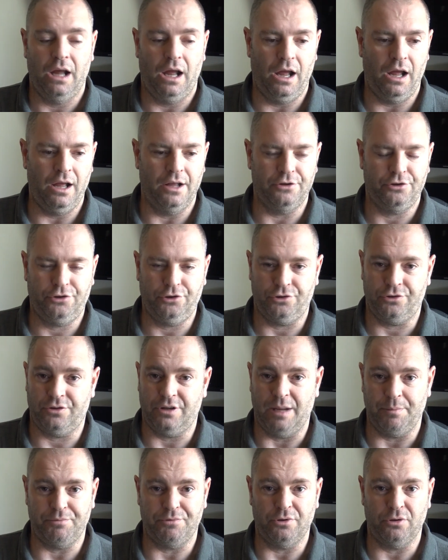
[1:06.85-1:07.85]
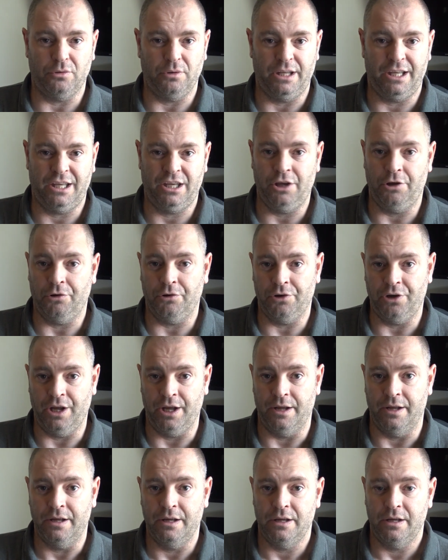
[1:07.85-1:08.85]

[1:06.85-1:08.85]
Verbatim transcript: uh, just absolutely killed it.